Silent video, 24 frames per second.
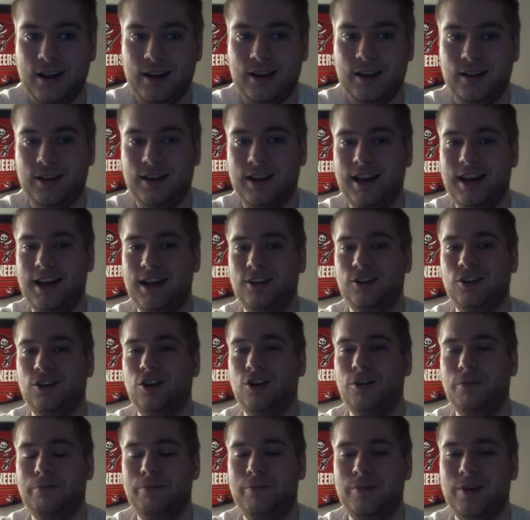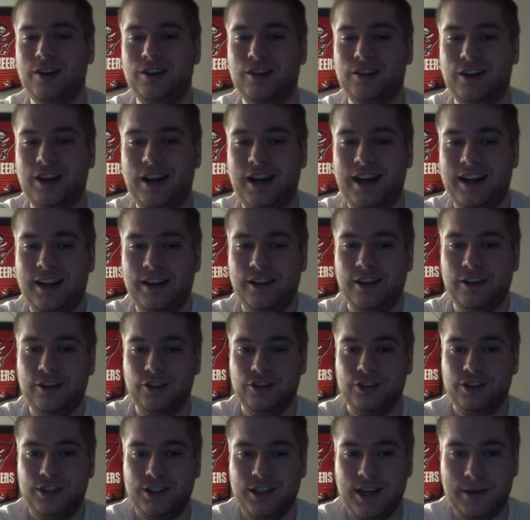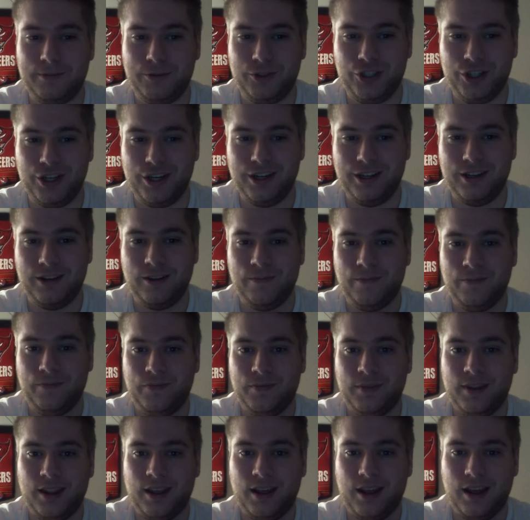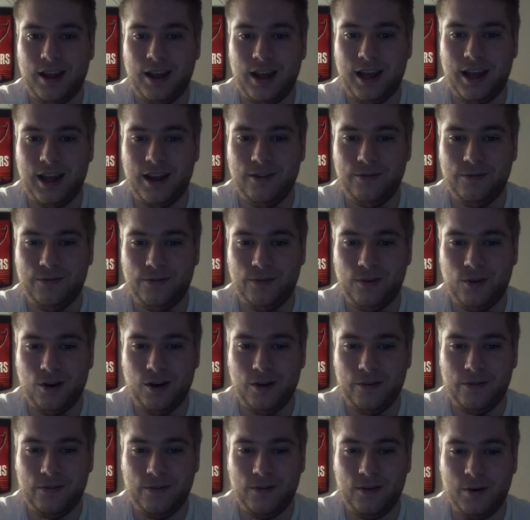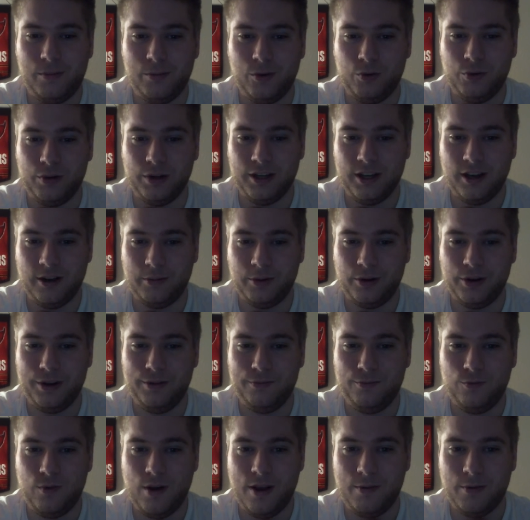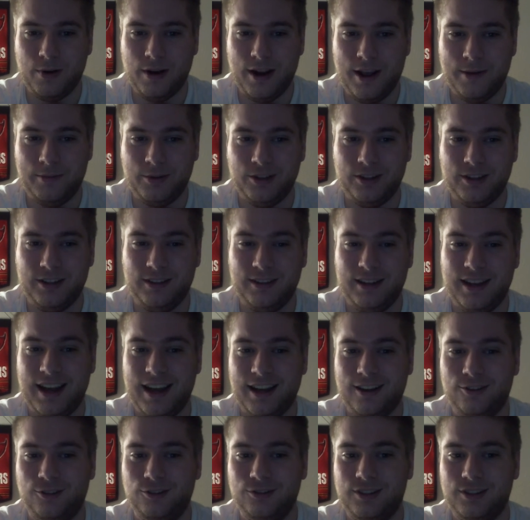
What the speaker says: Then Herb Miller had an interception. And for our fumble recovery, we were able to tackle